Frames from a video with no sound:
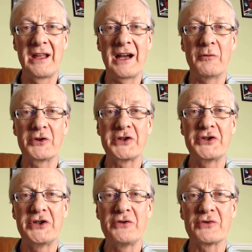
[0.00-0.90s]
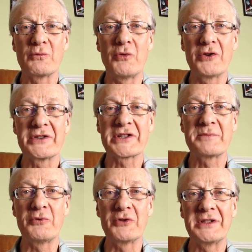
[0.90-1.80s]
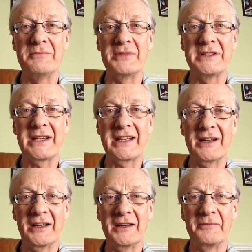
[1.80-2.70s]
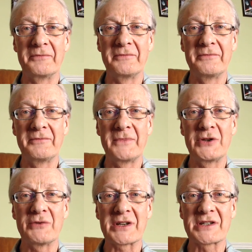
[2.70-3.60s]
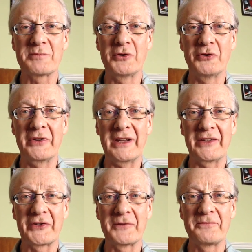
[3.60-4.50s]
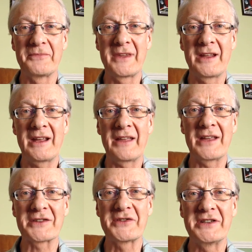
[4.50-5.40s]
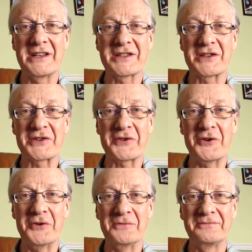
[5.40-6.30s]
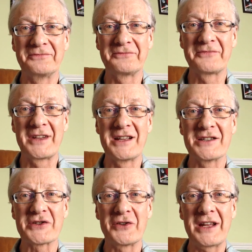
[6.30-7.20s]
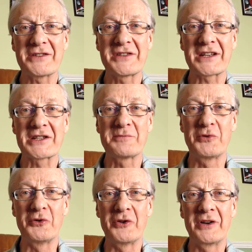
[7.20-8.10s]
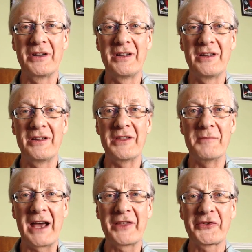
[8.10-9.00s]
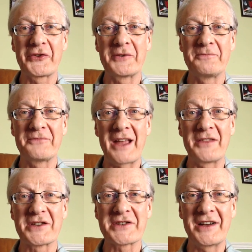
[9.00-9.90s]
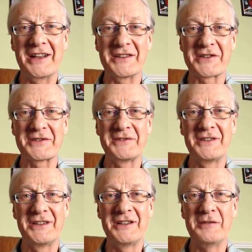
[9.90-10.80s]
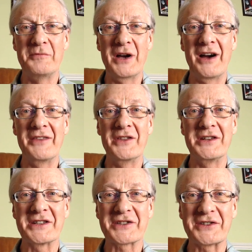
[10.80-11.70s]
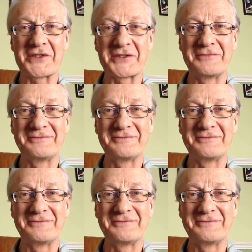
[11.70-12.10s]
I want to choose one sport in particular to explore this, and that's the discus throw. So let's explore the maths and the science behind the discus.